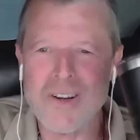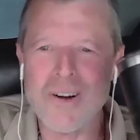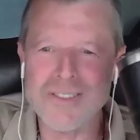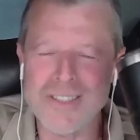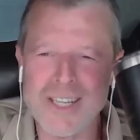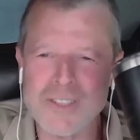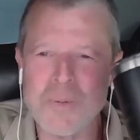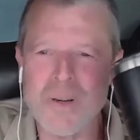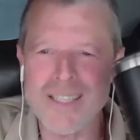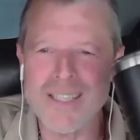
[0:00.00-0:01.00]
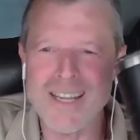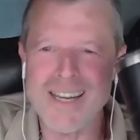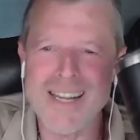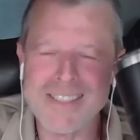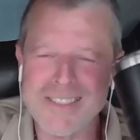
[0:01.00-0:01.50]
car is an XY and not
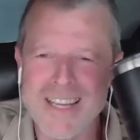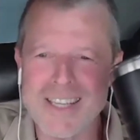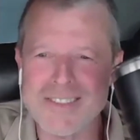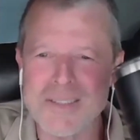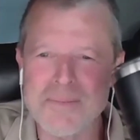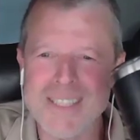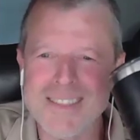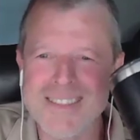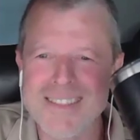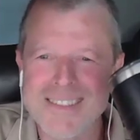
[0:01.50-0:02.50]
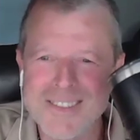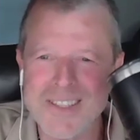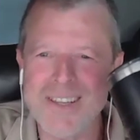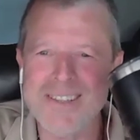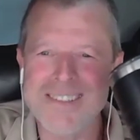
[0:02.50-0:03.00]
an XX. I mean, so.